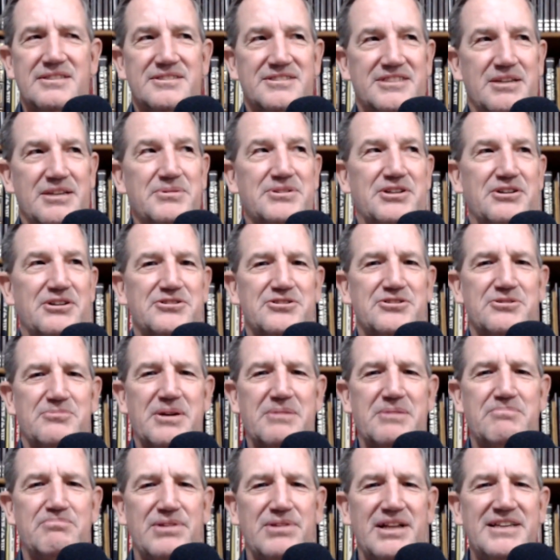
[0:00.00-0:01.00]
Cemeteries are
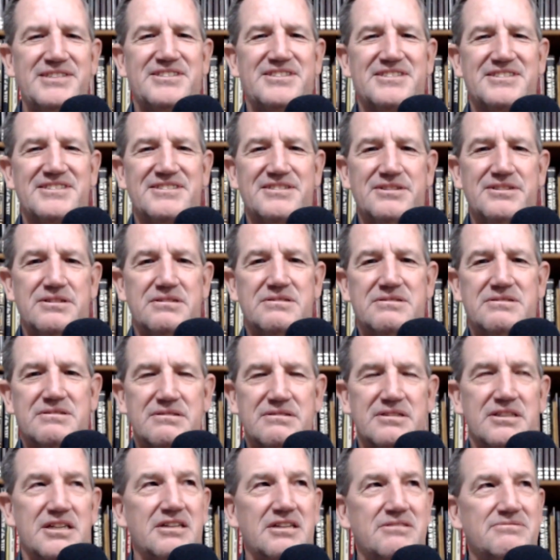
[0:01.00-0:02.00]
big places.
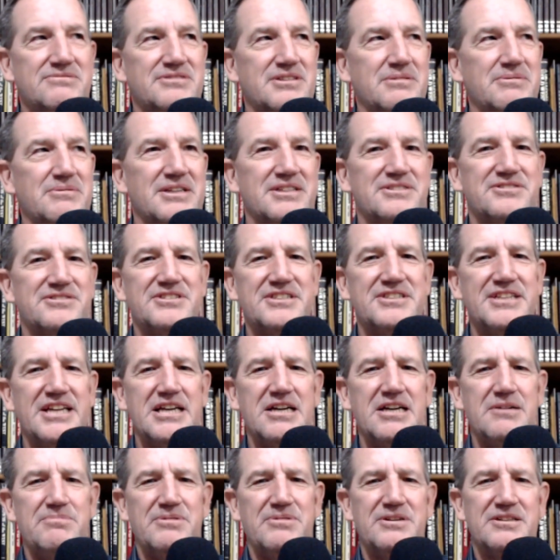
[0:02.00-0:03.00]
Somebody would
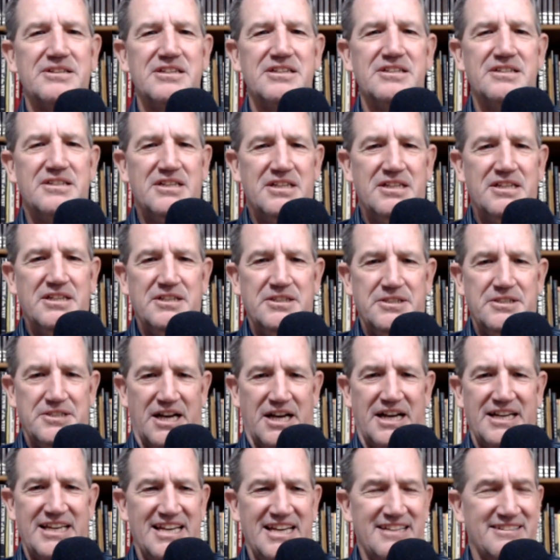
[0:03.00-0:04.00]
sneak up on you.
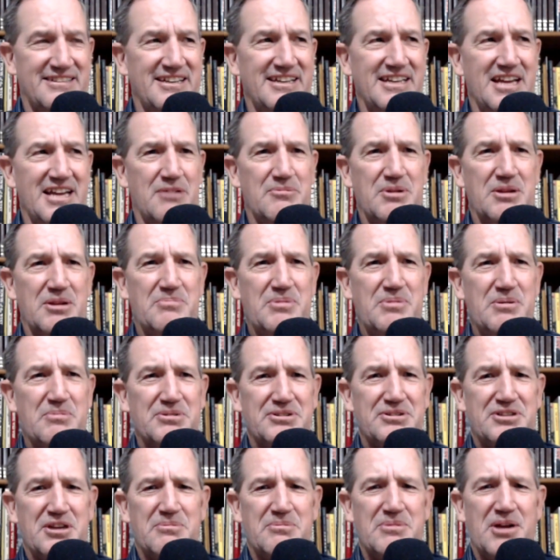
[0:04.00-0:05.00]
I can't tell you how many
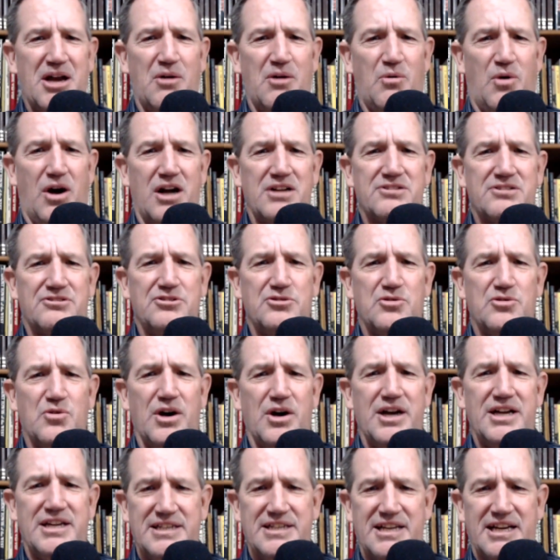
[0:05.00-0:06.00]
people tell me I walk too
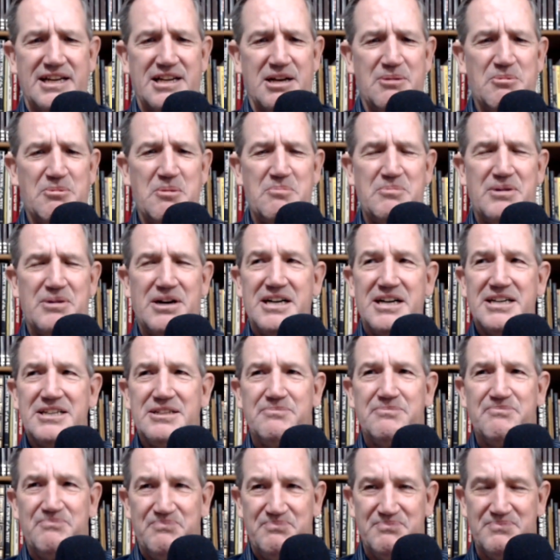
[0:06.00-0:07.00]
quiet and I come up behind
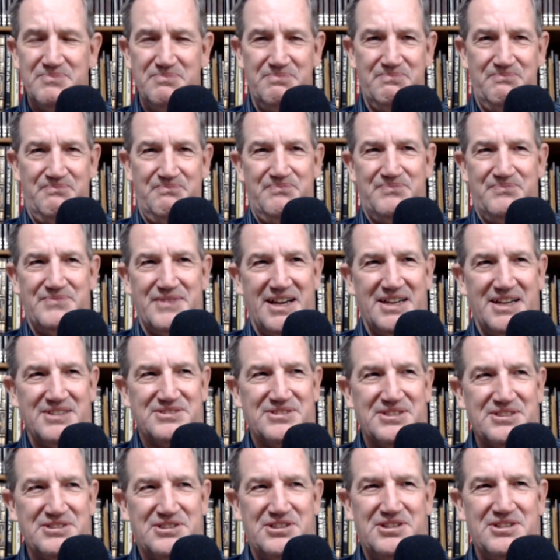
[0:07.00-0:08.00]
them. And I
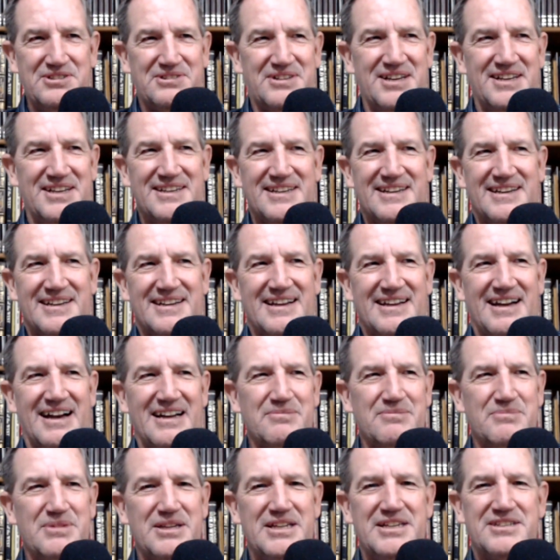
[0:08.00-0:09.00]
said, I
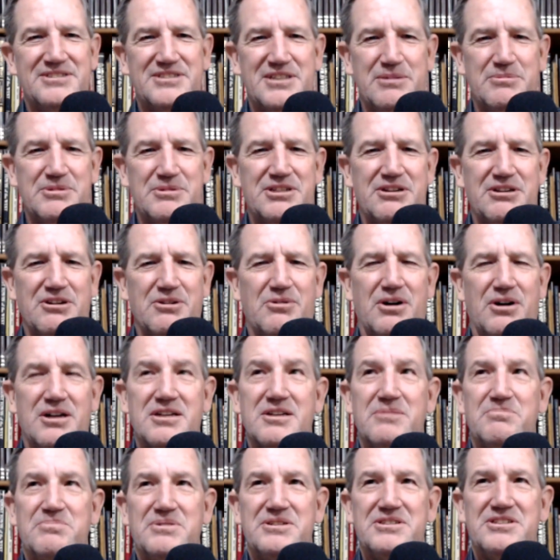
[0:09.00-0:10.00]
could be in a cemetery, walk
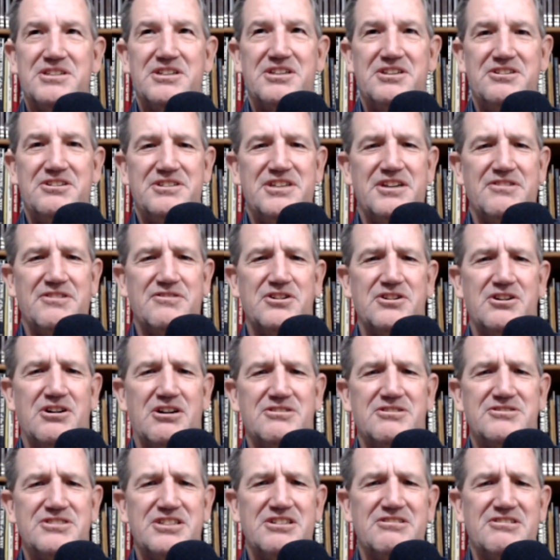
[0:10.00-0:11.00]
up on you. You'd never know
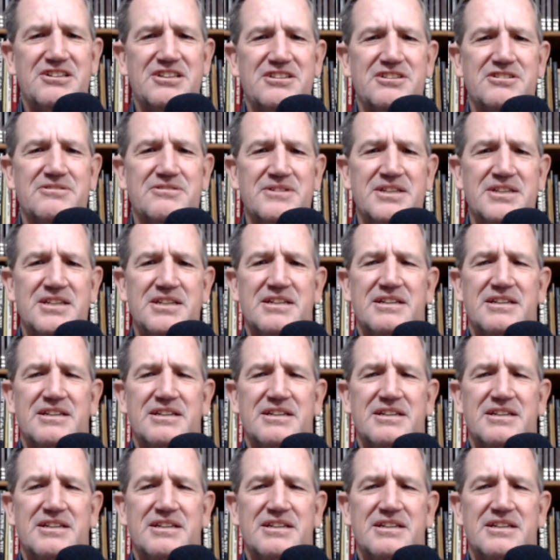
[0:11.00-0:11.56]
I was there either.